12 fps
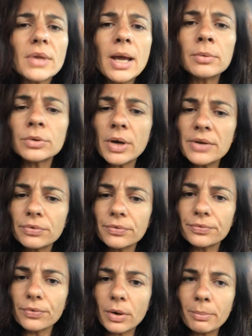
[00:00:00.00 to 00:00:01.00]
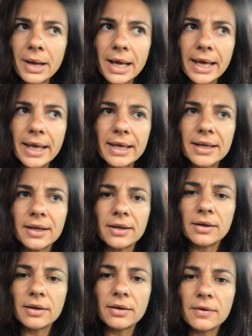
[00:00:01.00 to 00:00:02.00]
I'm grateful for my
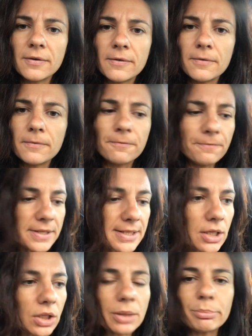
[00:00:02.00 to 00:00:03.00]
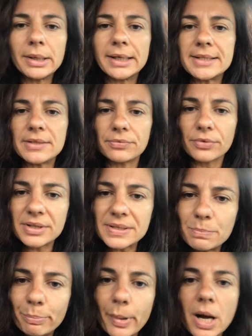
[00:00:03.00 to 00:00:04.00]
physical ability, for
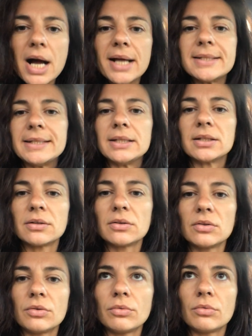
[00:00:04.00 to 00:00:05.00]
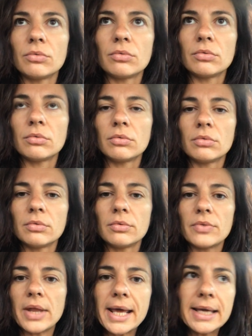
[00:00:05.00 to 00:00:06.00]
this body,
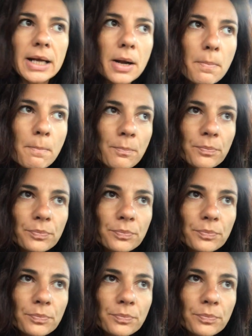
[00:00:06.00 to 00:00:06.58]
that I can